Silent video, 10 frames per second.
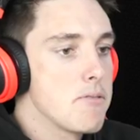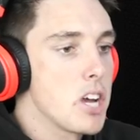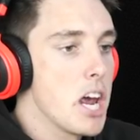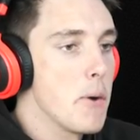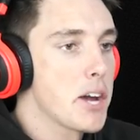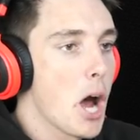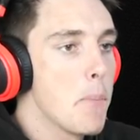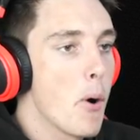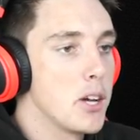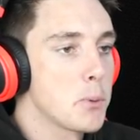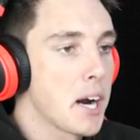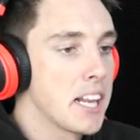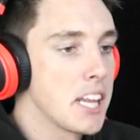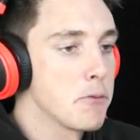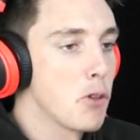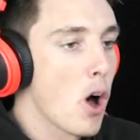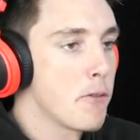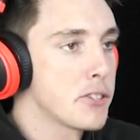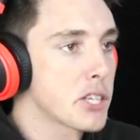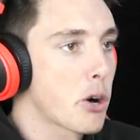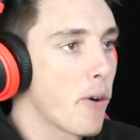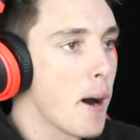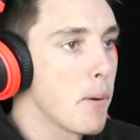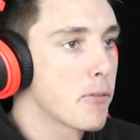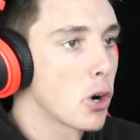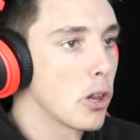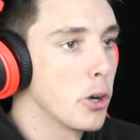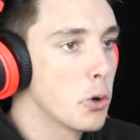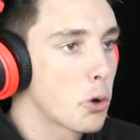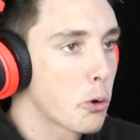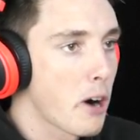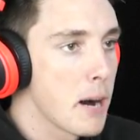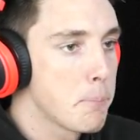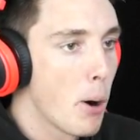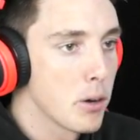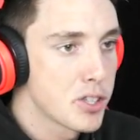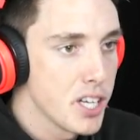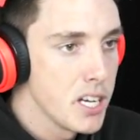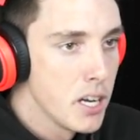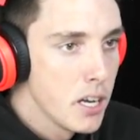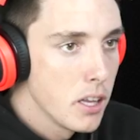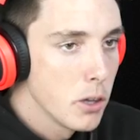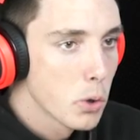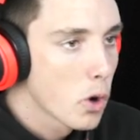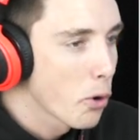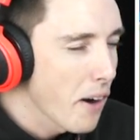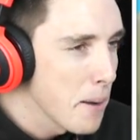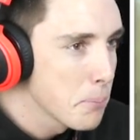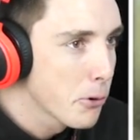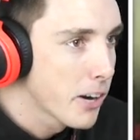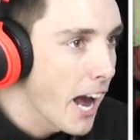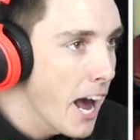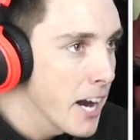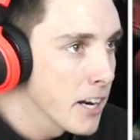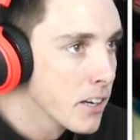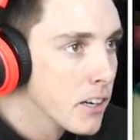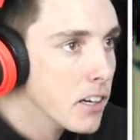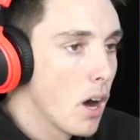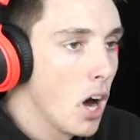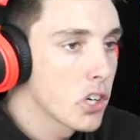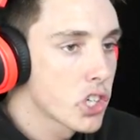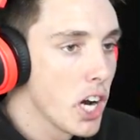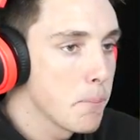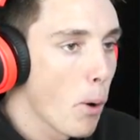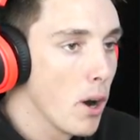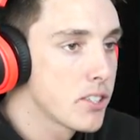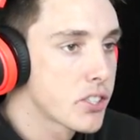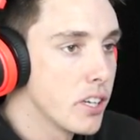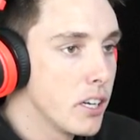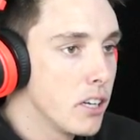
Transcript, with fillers: So here we go, boys. We're gonna live life as a crab. I've got a little crab posse, little crab gang. Oh, shit, boys.